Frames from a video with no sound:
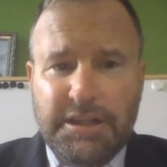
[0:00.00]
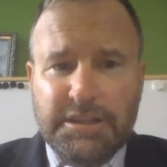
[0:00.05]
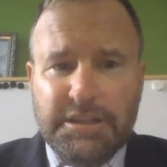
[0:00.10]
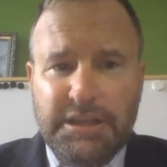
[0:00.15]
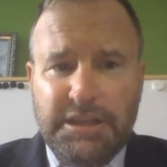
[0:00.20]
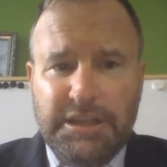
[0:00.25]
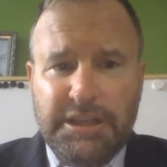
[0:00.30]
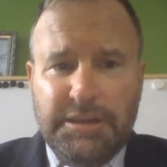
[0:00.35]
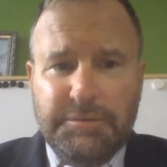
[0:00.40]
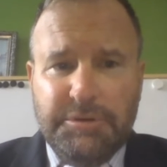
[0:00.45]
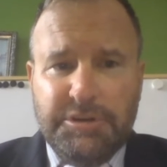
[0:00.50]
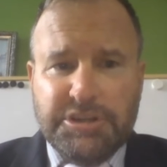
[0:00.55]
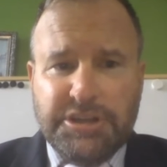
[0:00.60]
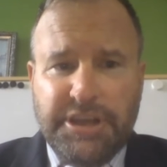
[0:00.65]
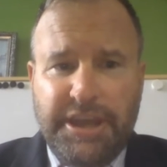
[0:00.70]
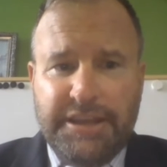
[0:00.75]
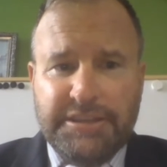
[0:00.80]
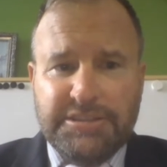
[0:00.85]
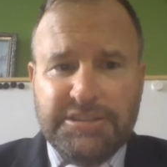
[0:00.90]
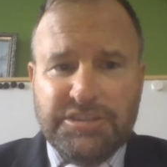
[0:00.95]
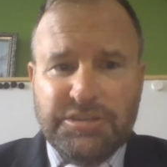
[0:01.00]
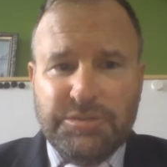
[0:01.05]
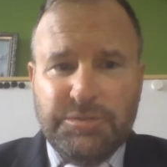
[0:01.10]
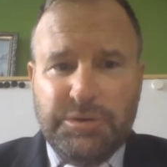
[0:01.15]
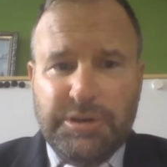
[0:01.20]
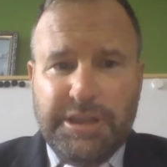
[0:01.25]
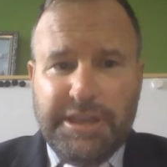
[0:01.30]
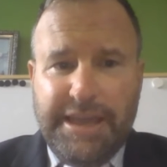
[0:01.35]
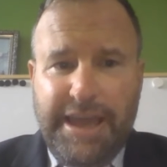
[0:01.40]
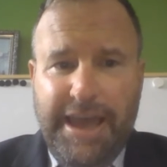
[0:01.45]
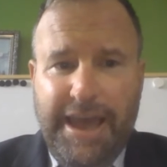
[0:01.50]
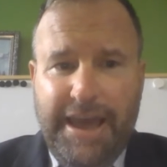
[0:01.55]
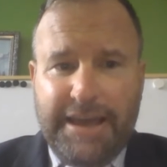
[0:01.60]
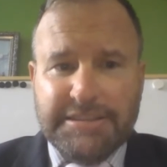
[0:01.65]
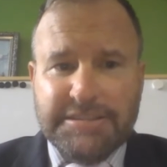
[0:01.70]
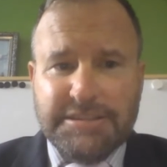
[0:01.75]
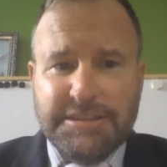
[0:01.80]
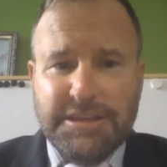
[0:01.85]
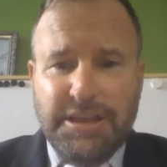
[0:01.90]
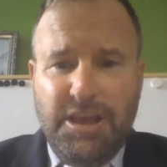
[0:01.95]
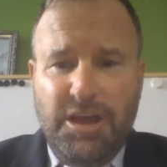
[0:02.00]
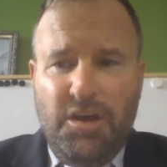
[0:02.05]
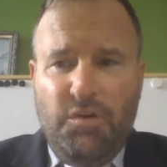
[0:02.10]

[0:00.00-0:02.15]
the liquid changes to a gas